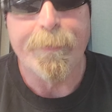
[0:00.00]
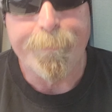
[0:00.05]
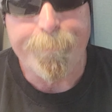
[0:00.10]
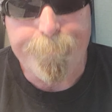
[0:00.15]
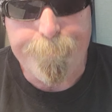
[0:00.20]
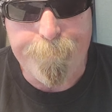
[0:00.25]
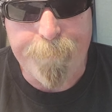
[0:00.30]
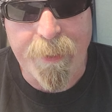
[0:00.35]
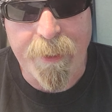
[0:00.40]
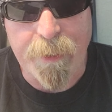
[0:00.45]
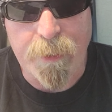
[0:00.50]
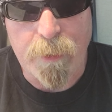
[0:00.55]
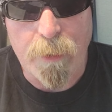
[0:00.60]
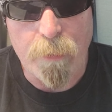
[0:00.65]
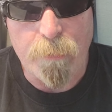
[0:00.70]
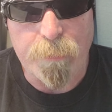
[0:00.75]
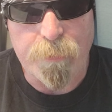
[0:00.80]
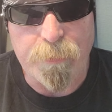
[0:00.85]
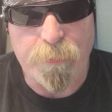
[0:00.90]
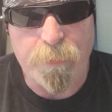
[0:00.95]
Men go
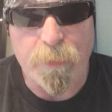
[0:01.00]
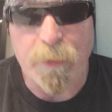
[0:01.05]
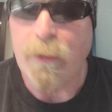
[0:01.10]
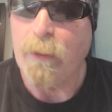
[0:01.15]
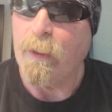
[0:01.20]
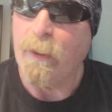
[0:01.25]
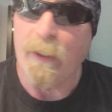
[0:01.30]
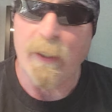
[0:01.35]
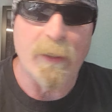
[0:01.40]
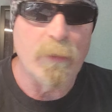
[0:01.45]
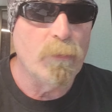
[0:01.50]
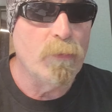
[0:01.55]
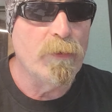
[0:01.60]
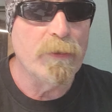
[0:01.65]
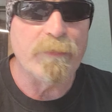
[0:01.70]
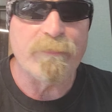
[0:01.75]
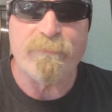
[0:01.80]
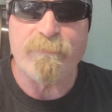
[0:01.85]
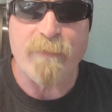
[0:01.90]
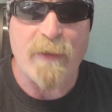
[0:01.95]
and do it. And
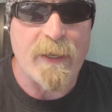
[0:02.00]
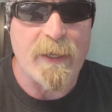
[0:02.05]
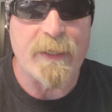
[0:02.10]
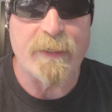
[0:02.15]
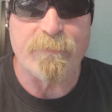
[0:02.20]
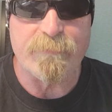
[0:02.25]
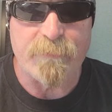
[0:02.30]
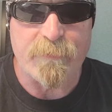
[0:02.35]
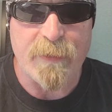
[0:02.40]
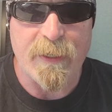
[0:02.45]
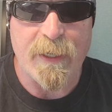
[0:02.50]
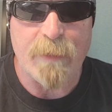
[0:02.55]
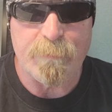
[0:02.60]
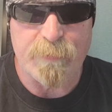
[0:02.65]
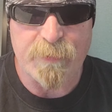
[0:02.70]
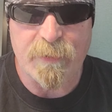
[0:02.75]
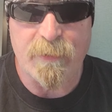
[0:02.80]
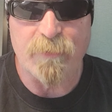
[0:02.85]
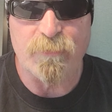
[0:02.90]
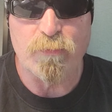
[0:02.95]
we're fine for that
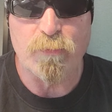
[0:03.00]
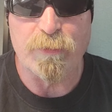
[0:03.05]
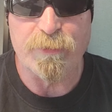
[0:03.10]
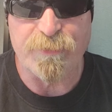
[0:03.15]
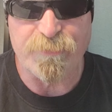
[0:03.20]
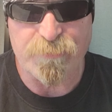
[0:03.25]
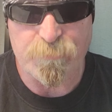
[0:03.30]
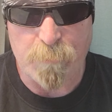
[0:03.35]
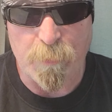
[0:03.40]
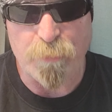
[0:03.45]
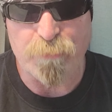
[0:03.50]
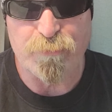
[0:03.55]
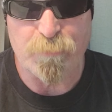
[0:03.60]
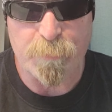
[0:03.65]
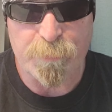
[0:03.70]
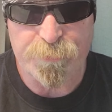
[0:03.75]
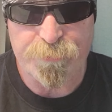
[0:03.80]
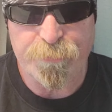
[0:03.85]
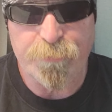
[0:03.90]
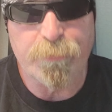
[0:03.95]
because we're
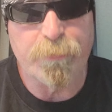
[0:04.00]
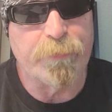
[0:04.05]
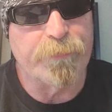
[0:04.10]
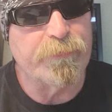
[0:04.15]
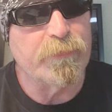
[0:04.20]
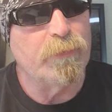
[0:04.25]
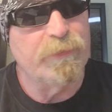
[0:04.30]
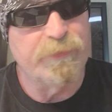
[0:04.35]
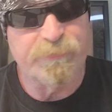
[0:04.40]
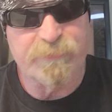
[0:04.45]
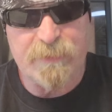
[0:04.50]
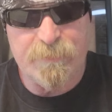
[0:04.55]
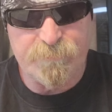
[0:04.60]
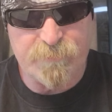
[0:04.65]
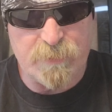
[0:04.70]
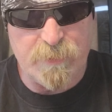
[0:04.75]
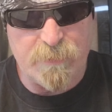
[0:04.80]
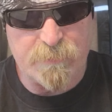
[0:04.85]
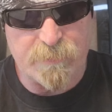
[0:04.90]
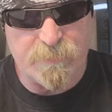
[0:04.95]
disposable tools, which
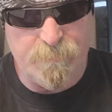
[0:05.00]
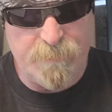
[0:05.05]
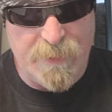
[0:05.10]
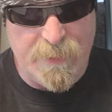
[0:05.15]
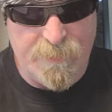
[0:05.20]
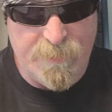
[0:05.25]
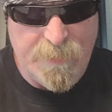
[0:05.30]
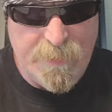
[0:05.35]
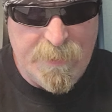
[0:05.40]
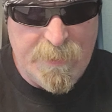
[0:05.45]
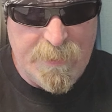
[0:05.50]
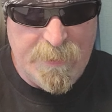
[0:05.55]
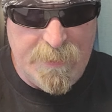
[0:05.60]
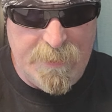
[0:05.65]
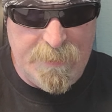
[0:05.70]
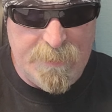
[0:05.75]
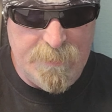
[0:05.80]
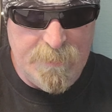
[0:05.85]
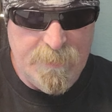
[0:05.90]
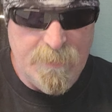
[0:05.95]
I've talked about
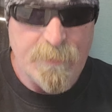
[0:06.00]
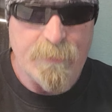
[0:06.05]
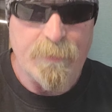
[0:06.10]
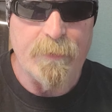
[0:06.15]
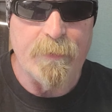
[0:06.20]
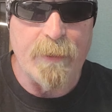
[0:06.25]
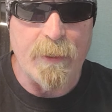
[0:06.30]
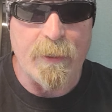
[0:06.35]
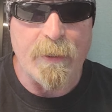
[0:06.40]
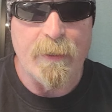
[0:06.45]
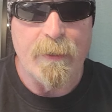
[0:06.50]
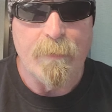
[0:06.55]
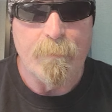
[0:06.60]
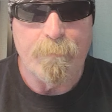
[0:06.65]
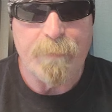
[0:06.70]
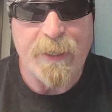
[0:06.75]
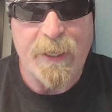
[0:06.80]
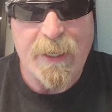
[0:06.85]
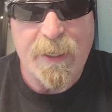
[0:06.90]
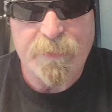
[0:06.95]
in the
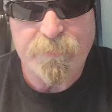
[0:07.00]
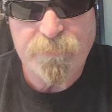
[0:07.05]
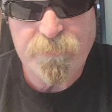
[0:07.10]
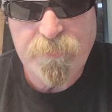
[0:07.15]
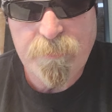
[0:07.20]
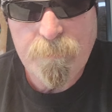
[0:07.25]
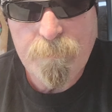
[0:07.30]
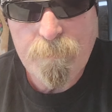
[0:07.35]
past.